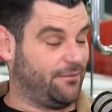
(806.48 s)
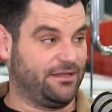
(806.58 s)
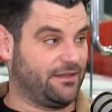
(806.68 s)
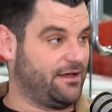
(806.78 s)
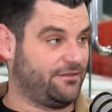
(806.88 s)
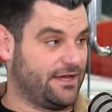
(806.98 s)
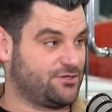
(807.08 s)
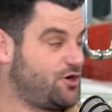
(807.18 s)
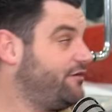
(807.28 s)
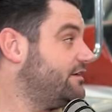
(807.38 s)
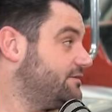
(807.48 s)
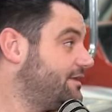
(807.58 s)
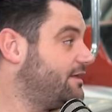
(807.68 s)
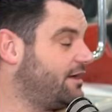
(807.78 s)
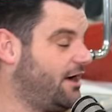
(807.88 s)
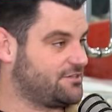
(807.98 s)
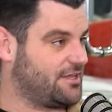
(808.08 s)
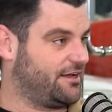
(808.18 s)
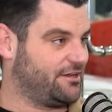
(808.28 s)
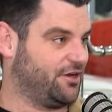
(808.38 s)
Yeah, I mean, they're driving cars
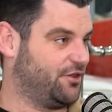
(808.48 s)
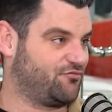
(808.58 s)
like, you know,